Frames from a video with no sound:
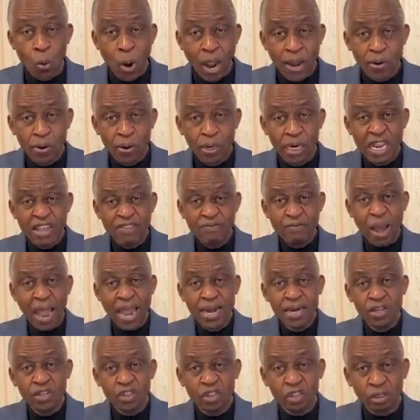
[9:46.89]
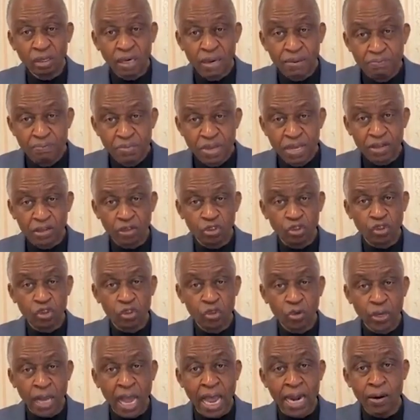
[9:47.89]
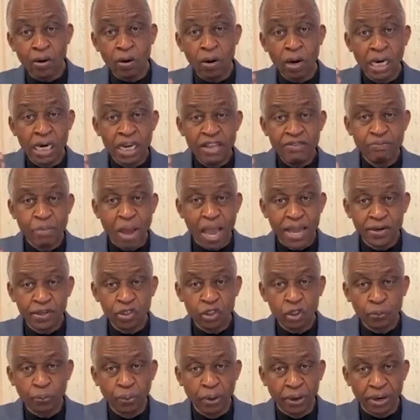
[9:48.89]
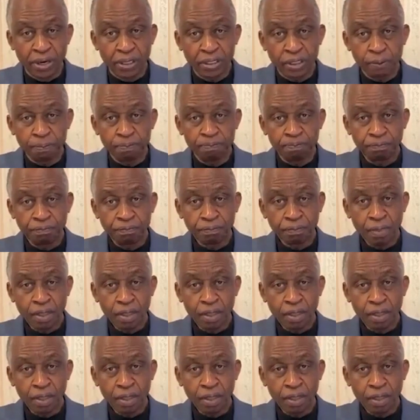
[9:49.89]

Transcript: when you live by these three means, you cannot live by the spirit.